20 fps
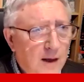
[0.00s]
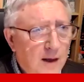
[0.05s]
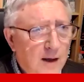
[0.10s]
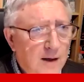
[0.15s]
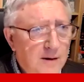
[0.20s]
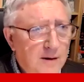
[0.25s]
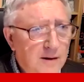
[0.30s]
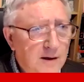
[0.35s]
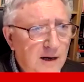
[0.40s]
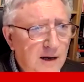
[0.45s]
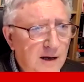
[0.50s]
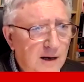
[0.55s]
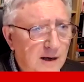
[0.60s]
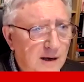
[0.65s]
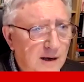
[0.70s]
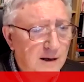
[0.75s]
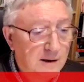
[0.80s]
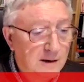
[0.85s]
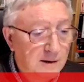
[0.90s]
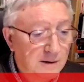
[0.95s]
the uh,
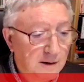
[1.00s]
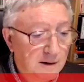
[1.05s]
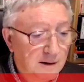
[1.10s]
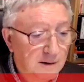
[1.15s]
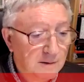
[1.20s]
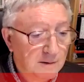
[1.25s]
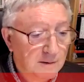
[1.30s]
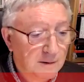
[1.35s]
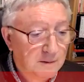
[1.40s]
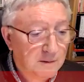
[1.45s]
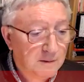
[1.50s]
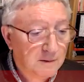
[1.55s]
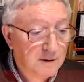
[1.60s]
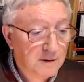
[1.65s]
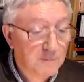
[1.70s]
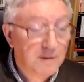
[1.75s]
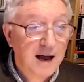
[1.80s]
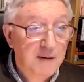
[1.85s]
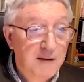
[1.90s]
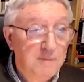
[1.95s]
uh,
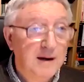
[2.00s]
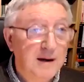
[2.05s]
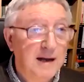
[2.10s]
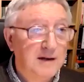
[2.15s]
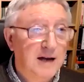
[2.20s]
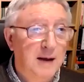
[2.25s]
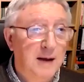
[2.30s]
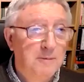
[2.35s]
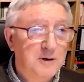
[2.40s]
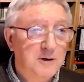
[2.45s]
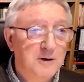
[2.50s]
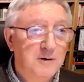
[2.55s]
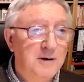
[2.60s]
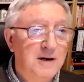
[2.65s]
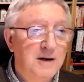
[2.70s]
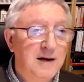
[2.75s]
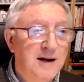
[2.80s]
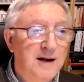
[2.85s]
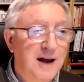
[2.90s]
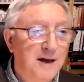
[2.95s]
the Bible has
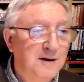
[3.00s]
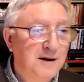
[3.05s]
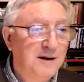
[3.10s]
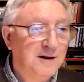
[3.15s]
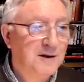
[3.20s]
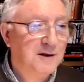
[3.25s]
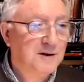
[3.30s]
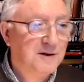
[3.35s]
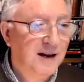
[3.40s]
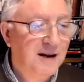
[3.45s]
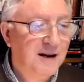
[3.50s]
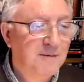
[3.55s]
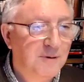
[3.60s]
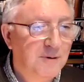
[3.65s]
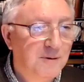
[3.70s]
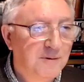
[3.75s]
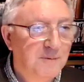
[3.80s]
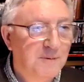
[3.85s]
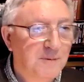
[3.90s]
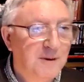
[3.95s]
absolutely nothing to say
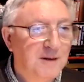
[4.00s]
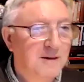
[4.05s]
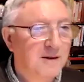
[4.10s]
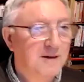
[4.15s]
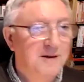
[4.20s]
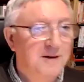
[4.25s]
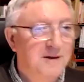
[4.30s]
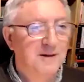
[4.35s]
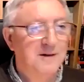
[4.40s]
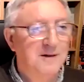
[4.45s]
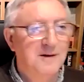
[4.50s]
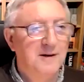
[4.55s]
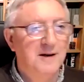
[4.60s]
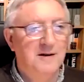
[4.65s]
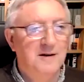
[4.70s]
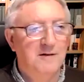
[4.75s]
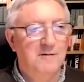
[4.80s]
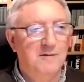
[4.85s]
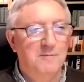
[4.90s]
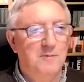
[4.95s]
about the, the, the
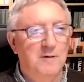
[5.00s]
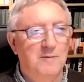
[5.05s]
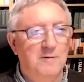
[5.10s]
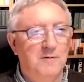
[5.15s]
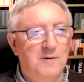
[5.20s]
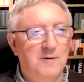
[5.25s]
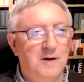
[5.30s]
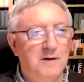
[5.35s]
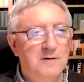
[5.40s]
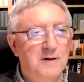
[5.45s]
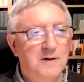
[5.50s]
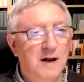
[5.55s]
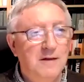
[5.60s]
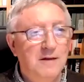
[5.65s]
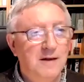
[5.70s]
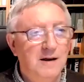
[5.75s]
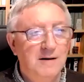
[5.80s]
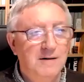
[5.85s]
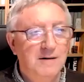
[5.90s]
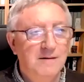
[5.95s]
date of the birth of Christ.
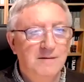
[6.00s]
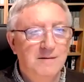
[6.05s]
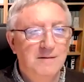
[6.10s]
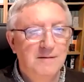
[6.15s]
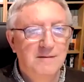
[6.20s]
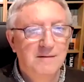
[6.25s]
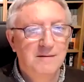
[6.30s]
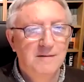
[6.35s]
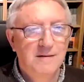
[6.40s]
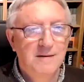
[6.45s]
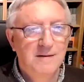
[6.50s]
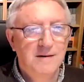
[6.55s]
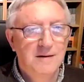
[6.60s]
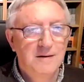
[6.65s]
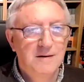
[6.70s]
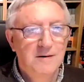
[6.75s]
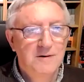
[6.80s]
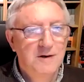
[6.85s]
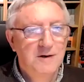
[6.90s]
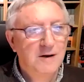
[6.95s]
Nothing.
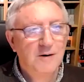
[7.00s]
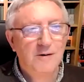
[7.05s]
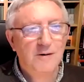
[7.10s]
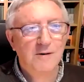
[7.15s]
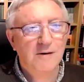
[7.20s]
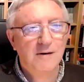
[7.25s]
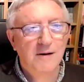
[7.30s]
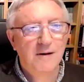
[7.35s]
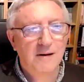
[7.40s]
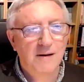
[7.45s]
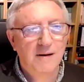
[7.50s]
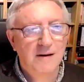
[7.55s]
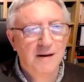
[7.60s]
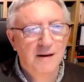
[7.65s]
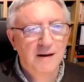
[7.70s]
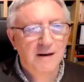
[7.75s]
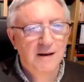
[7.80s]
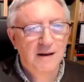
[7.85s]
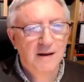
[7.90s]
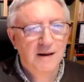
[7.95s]
Zero.
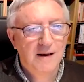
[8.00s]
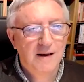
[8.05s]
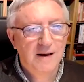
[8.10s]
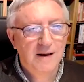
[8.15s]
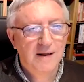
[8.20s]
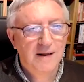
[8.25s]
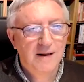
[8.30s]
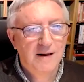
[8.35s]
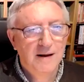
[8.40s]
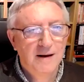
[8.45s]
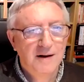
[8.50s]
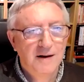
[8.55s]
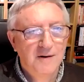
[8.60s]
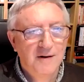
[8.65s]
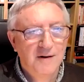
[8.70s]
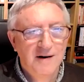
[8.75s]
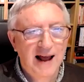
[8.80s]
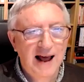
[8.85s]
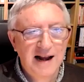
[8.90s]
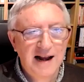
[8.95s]
You
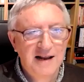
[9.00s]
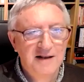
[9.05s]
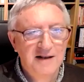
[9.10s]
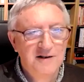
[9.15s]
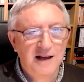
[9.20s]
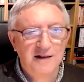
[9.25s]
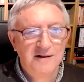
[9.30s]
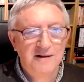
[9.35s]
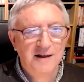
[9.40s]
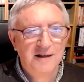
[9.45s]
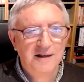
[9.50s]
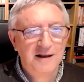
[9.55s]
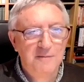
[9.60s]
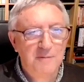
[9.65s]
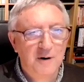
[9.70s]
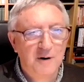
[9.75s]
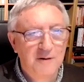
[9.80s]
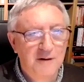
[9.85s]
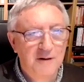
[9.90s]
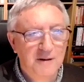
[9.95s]
know, not, there's not nothing
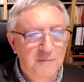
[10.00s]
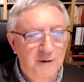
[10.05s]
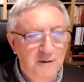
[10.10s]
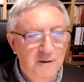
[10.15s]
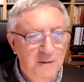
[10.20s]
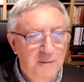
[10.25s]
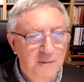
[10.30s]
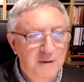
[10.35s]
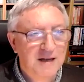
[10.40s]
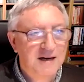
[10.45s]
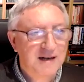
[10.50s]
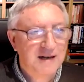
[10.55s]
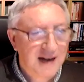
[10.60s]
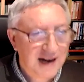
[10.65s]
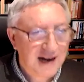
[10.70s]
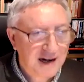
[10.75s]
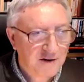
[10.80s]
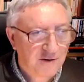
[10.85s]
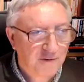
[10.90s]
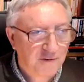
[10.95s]
about the about, about the
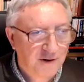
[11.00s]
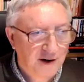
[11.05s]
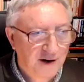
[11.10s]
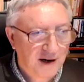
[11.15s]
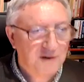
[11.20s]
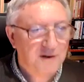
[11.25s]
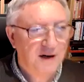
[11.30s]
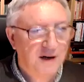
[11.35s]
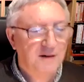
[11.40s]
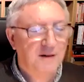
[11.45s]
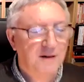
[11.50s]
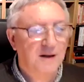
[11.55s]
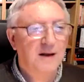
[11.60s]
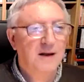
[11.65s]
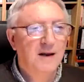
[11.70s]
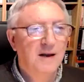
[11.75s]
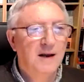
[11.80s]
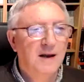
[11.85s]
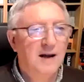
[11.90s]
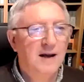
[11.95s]
deity of Christ in
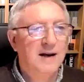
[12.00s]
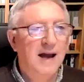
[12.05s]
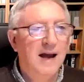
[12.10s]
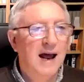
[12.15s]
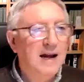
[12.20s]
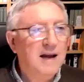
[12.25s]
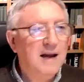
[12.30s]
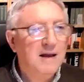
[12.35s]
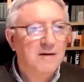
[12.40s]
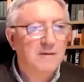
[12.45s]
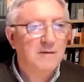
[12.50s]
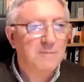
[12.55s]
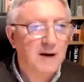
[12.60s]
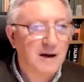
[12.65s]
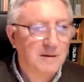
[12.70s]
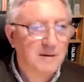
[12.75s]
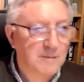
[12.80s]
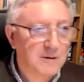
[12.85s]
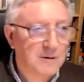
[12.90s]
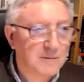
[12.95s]
in any of the
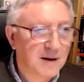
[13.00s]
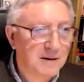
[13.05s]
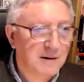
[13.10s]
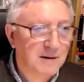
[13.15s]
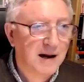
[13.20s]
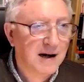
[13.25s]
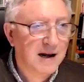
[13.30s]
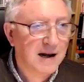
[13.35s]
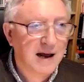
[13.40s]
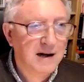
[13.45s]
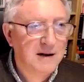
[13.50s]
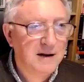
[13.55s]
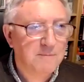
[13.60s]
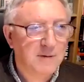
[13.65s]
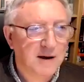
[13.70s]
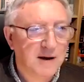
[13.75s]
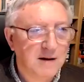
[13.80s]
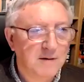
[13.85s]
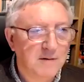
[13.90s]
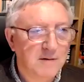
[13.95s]
Bible, in any any
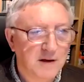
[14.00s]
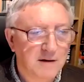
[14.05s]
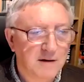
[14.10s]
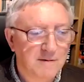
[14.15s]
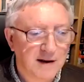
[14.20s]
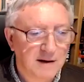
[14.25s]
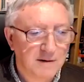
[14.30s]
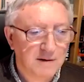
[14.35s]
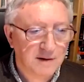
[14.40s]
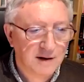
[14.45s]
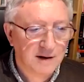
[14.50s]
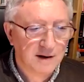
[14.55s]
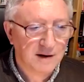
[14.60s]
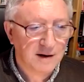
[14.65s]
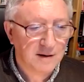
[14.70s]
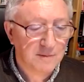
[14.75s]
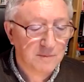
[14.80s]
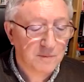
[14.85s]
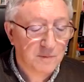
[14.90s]
any of the the uh,